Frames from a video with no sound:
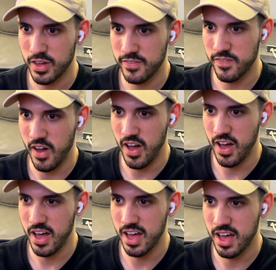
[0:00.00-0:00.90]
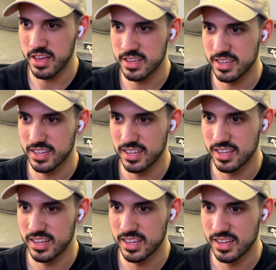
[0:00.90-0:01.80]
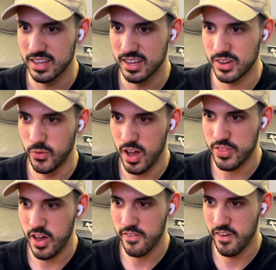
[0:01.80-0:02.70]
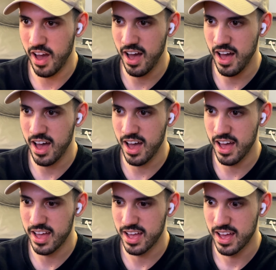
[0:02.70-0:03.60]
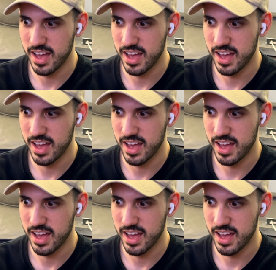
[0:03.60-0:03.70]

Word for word: fuck? What the fuck? Oh